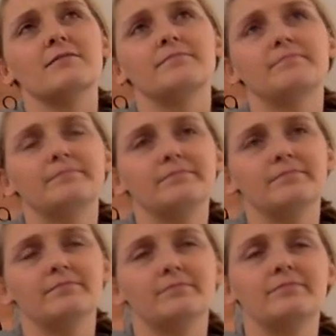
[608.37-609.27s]

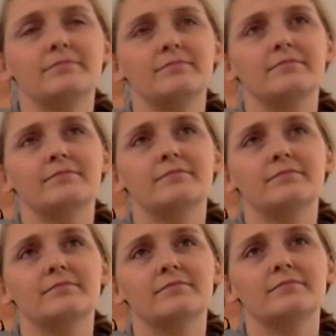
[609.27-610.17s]

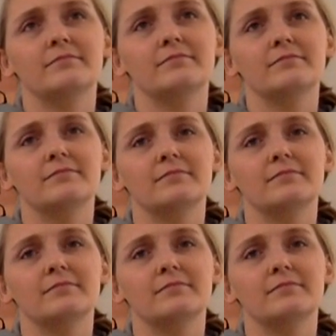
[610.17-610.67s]
No one is speaking in this clip.